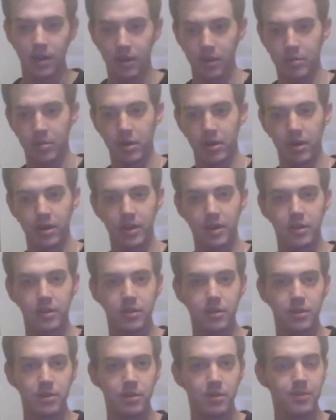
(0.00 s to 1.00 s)
that you put it
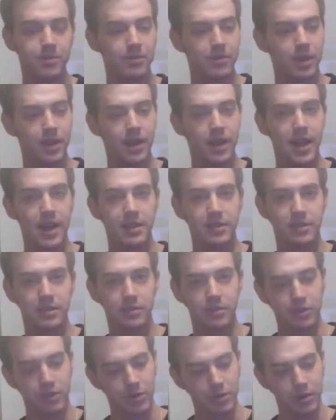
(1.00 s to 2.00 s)
into, it
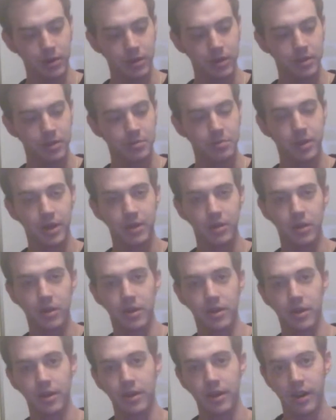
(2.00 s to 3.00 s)
has 3 little
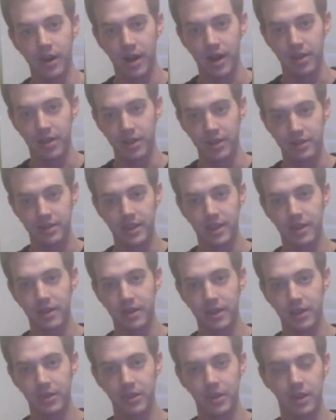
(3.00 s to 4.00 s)
spring-loaded things that
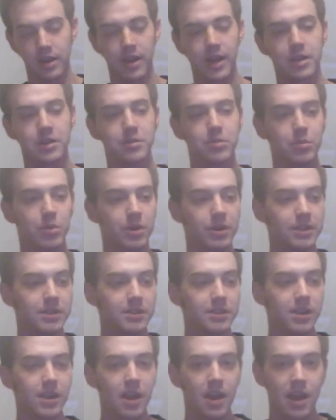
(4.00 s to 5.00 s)
hit the connection
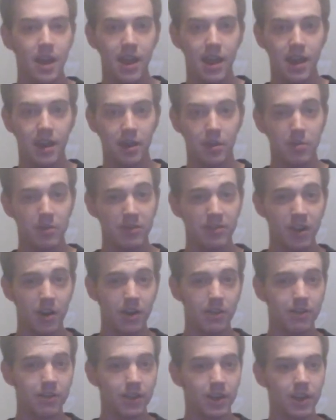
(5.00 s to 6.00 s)
points, and it can be
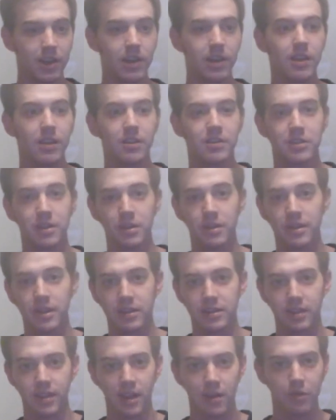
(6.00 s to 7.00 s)
very finicky, so it
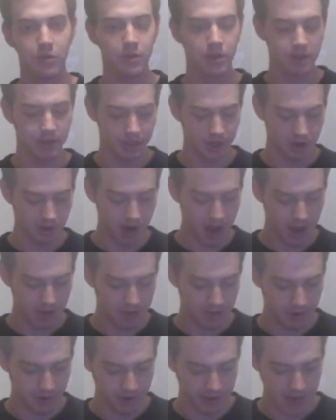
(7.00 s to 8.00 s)
takes a lot of wiggling
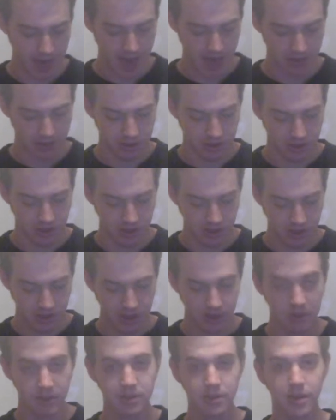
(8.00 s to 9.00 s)
around for it to actually
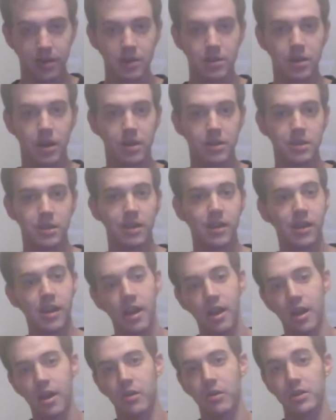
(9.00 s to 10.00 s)
start charging.
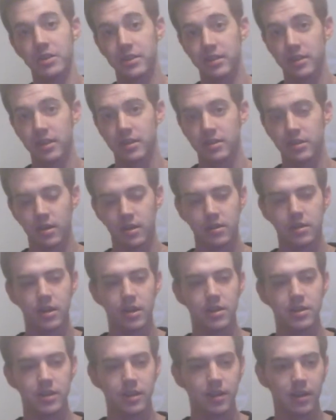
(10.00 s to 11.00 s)
Once it does start
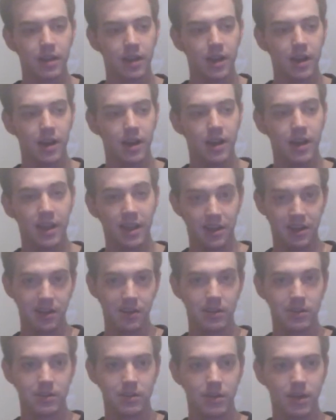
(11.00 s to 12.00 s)
charging, and
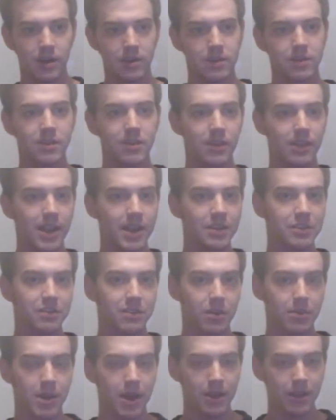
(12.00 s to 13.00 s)
it is charged, it lasts
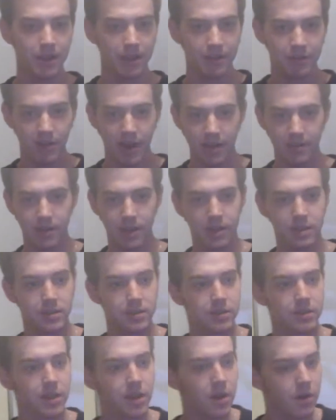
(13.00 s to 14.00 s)
for about 5 days
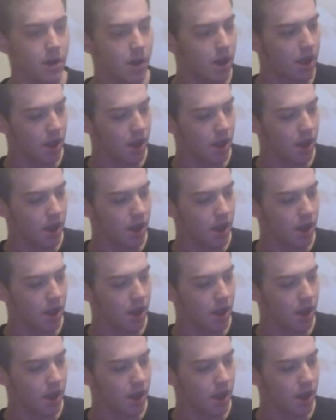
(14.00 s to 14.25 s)
or so,